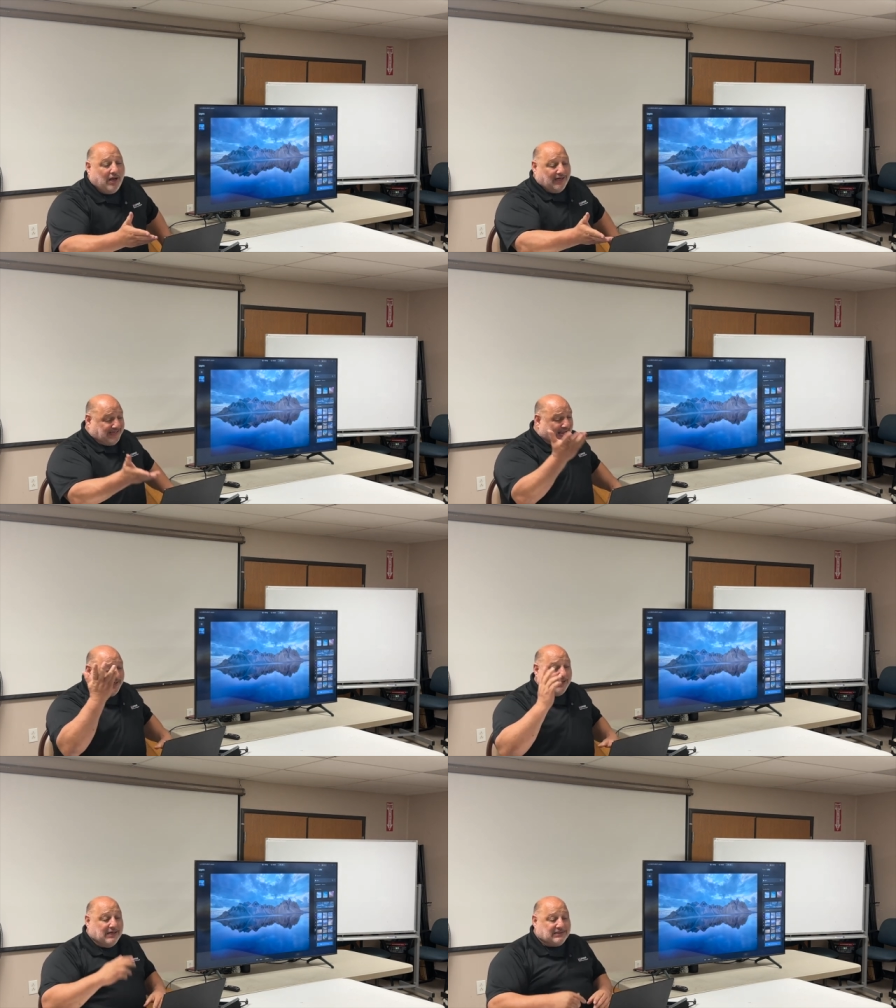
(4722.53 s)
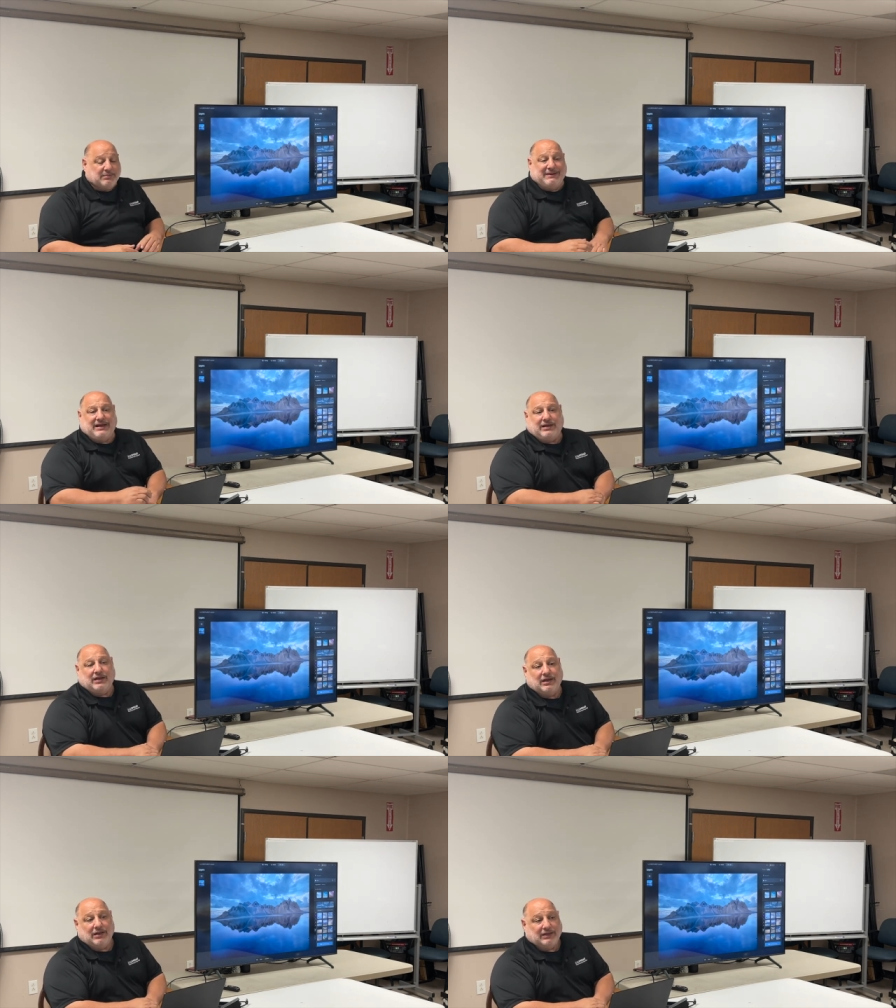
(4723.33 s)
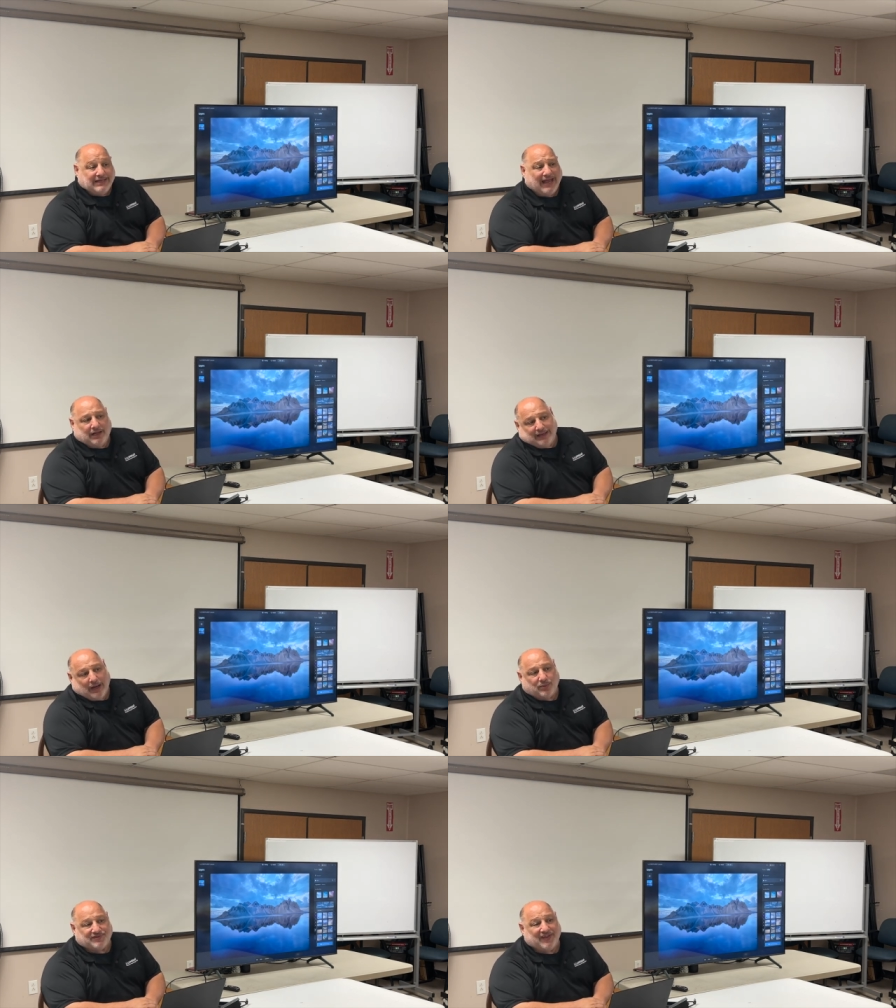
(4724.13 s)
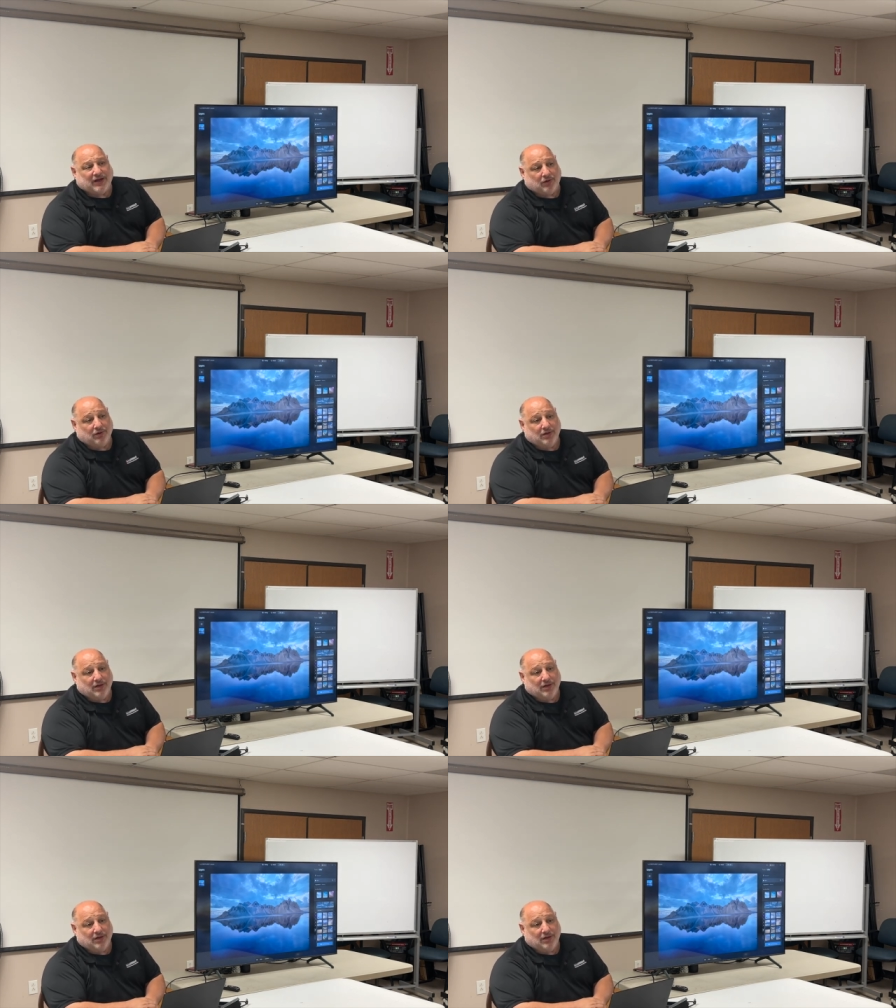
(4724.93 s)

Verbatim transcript: again, to me, yeah, I was there.